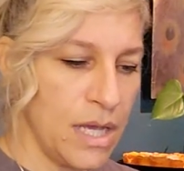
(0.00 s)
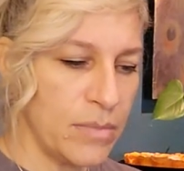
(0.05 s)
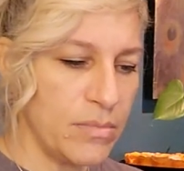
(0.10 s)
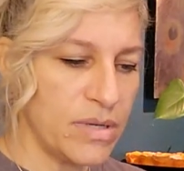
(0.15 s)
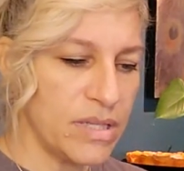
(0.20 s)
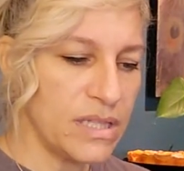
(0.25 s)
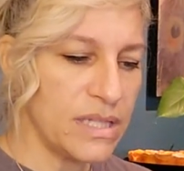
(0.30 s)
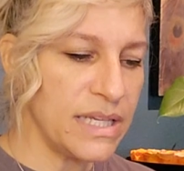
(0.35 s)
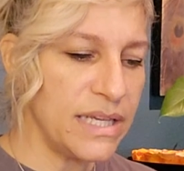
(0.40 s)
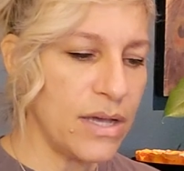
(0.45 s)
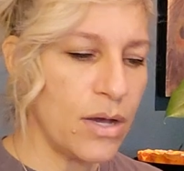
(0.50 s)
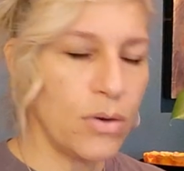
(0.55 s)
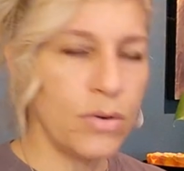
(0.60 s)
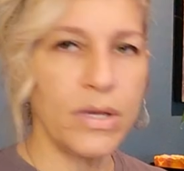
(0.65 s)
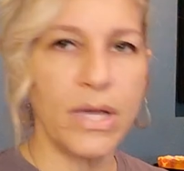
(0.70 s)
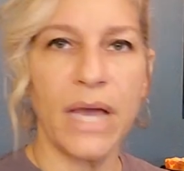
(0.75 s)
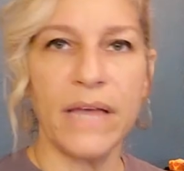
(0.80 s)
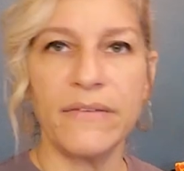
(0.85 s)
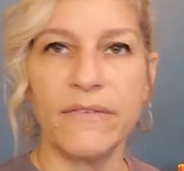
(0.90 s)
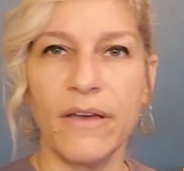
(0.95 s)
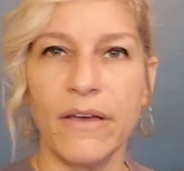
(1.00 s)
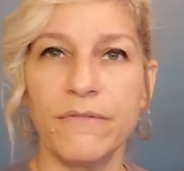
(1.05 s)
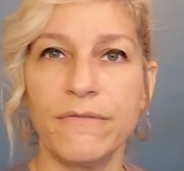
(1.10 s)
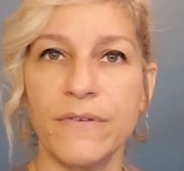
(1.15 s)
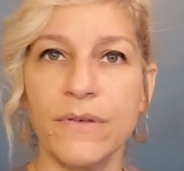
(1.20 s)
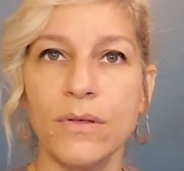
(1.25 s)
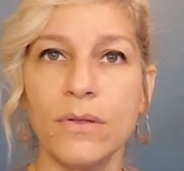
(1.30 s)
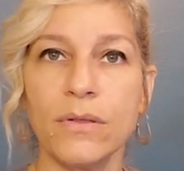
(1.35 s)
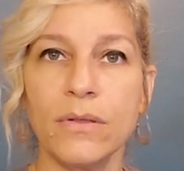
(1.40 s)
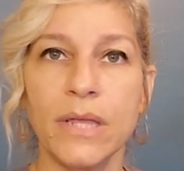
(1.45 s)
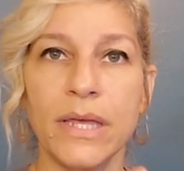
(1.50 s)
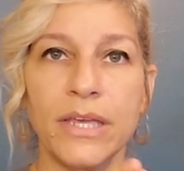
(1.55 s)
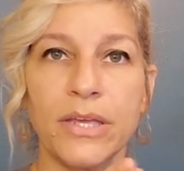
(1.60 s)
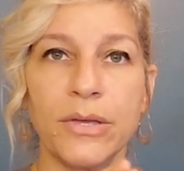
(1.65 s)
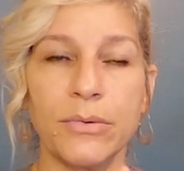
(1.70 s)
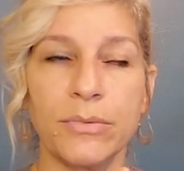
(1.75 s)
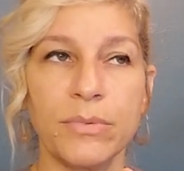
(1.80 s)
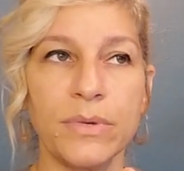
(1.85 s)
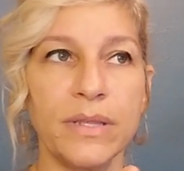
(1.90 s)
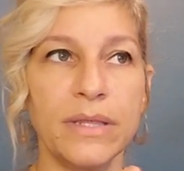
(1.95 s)
But Leo, I feel like
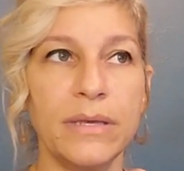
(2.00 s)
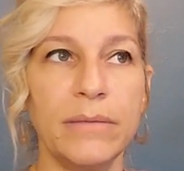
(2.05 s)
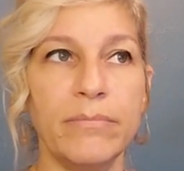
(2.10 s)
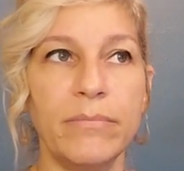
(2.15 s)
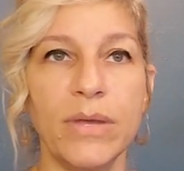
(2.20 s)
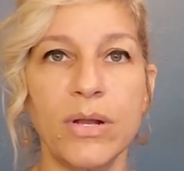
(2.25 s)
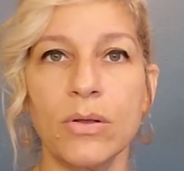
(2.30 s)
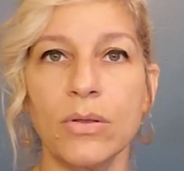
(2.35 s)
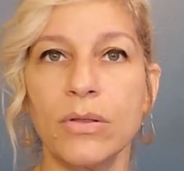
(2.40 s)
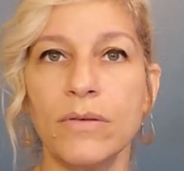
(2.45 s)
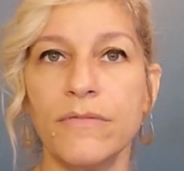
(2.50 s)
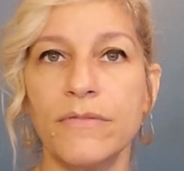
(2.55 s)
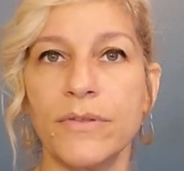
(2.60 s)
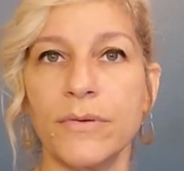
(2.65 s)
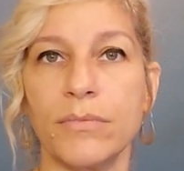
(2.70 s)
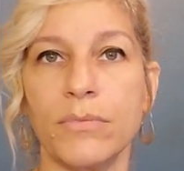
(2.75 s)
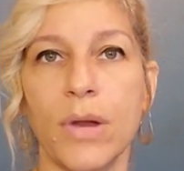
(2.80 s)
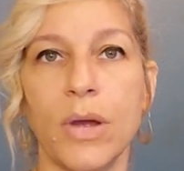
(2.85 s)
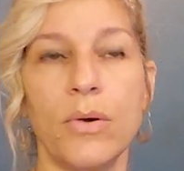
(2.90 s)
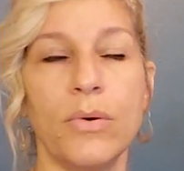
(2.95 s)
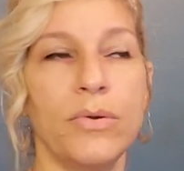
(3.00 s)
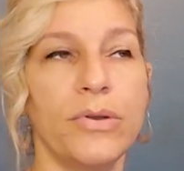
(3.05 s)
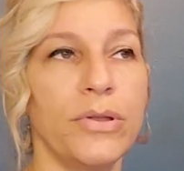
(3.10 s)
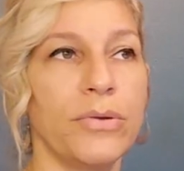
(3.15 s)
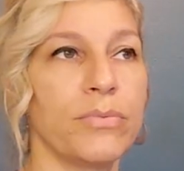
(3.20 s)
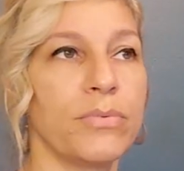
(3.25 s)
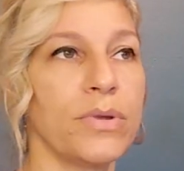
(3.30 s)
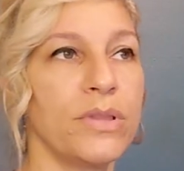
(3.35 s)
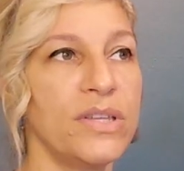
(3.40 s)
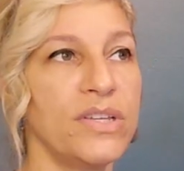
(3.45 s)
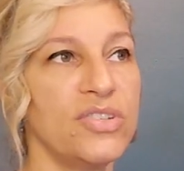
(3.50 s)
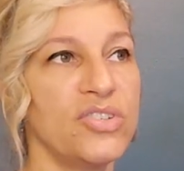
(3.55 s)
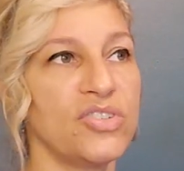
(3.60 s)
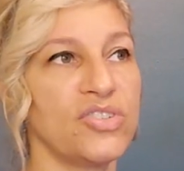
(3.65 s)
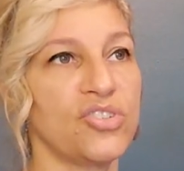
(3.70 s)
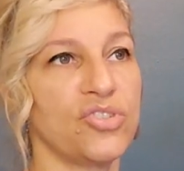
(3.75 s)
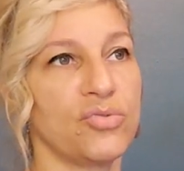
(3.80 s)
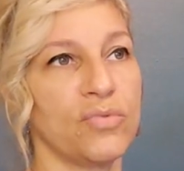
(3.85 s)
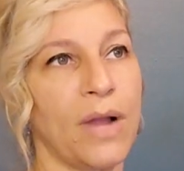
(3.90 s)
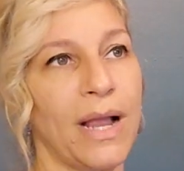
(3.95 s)
you're really middle of the road. You're really
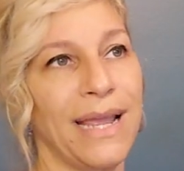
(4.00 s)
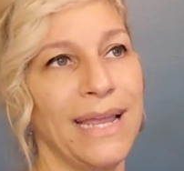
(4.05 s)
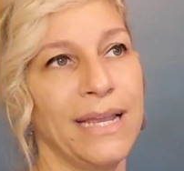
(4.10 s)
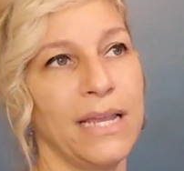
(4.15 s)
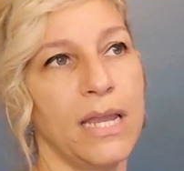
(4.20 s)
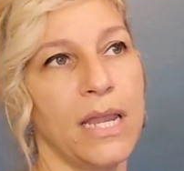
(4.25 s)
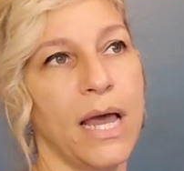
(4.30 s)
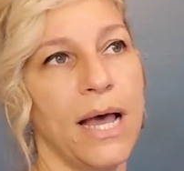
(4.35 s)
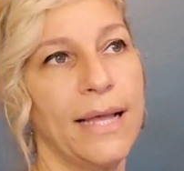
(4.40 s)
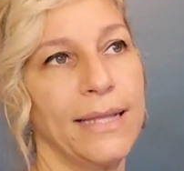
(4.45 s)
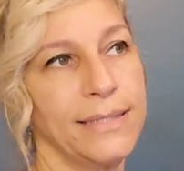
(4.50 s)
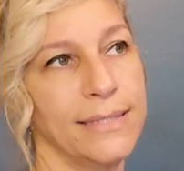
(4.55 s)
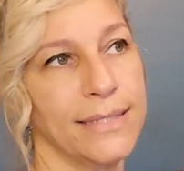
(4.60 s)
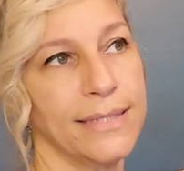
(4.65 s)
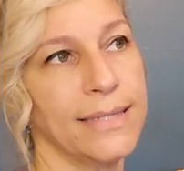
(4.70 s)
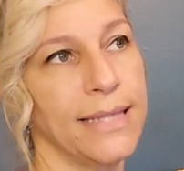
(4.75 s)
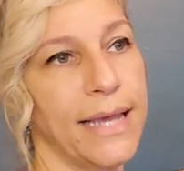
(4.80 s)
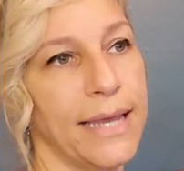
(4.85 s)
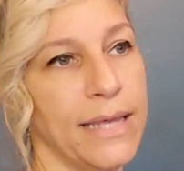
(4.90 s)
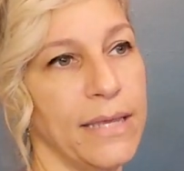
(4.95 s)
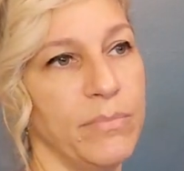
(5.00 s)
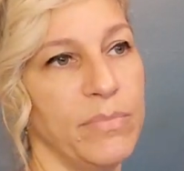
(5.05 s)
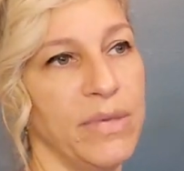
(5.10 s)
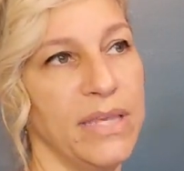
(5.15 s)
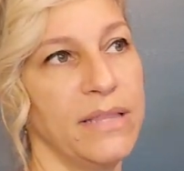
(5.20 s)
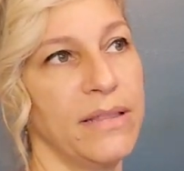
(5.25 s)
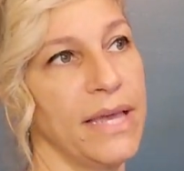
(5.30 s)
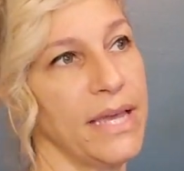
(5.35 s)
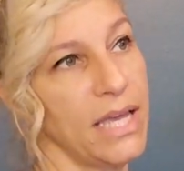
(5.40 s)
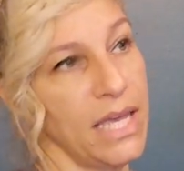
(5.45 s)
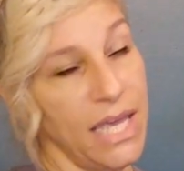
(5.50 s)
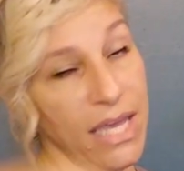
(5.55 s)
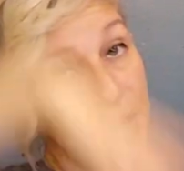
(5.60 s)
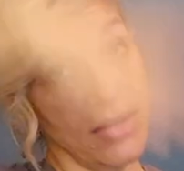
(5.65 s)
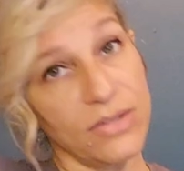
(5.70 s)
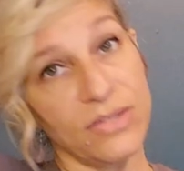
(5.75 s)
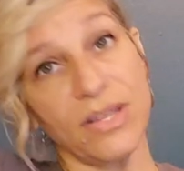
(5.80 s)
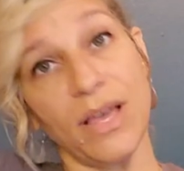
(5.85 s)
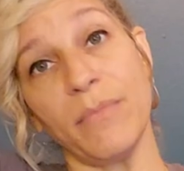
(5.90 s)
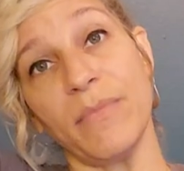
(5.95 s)
just trying not to like be like,
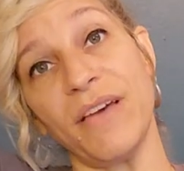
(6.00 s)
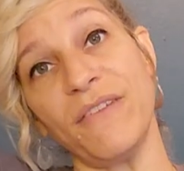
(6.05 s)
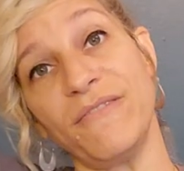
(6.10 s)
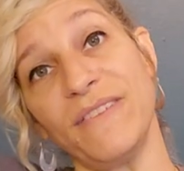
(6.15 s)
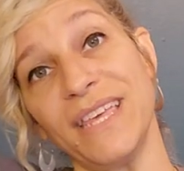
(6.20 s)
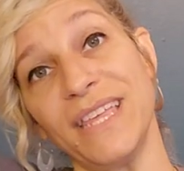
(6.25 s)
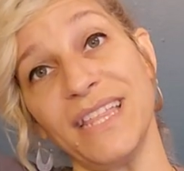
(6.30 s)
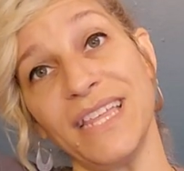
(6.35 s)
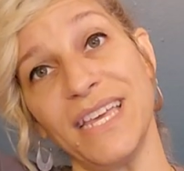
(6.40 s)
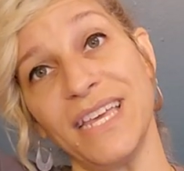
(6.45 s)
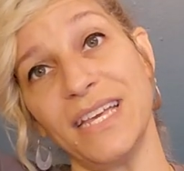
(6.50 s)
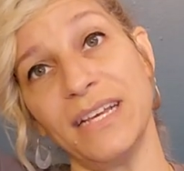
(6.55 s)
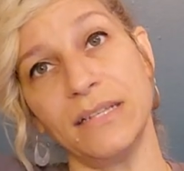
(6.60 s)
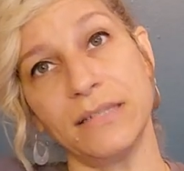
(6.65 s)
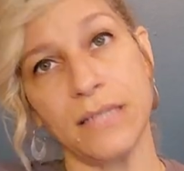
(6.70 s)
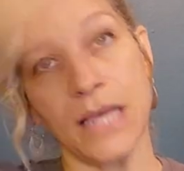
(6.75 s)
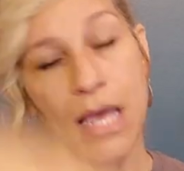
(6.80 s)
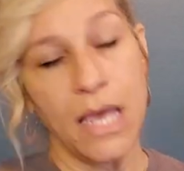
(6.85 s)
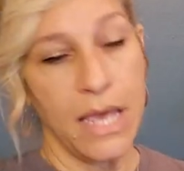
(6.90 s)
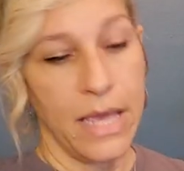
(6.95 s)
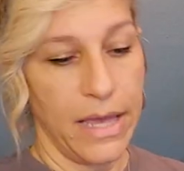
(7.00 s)
here's all my feelings.